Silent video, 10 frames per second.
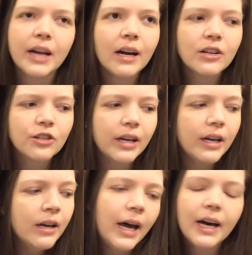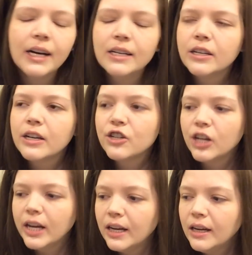actually. And
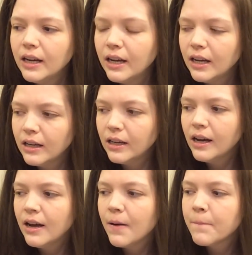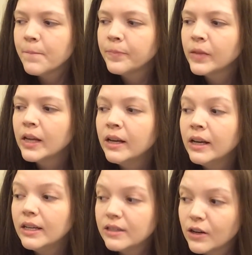she
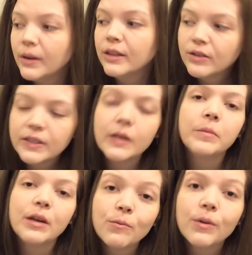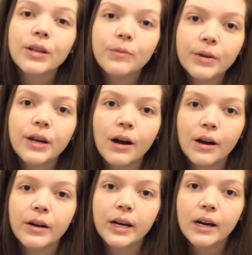is going through something really, really
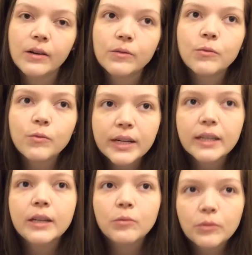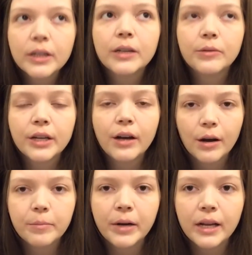hard right now. Really, really, really
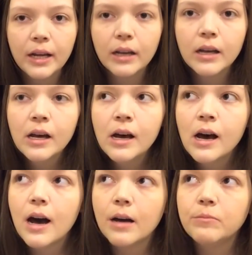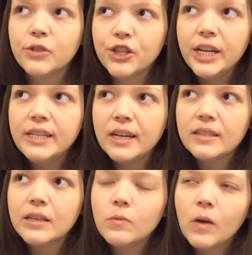heartbreaking. She
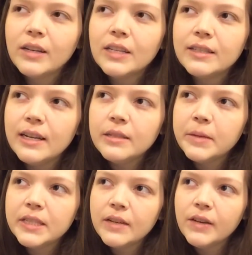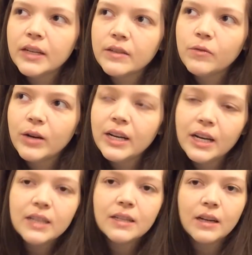doesn't want to say specifics of what it
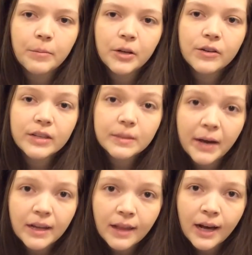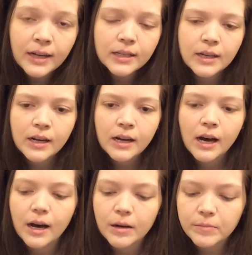is, and I'm gonna respect that.
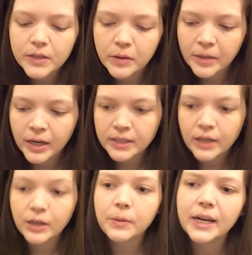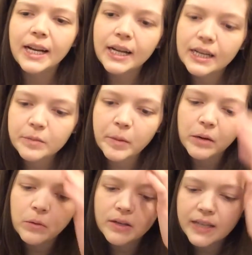So I'm not going to tell you what it is, but
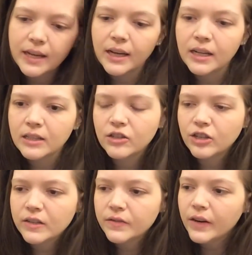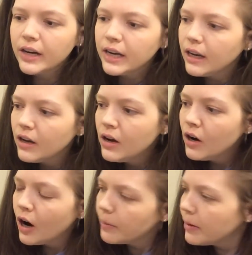I will say that it's just very
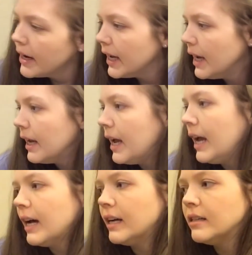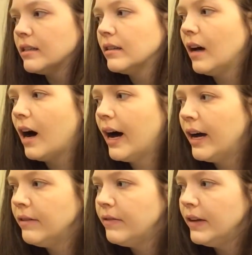heartbreaking, and
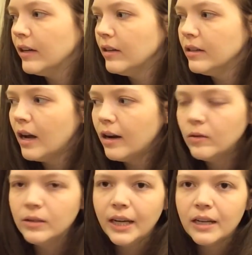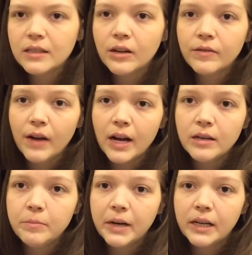I feel not only as her
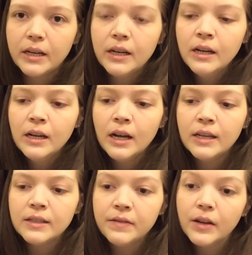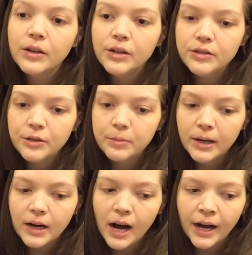friend, but as a fellow
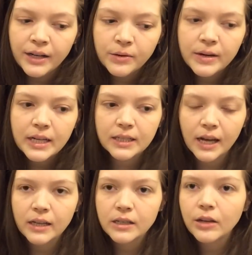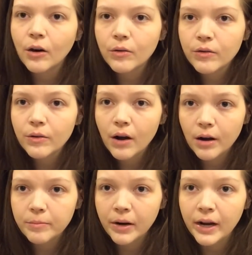YouTuber, I know what it's like to go through
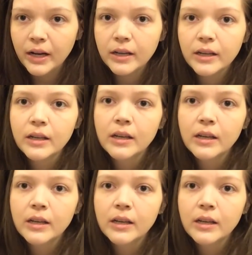heartbreak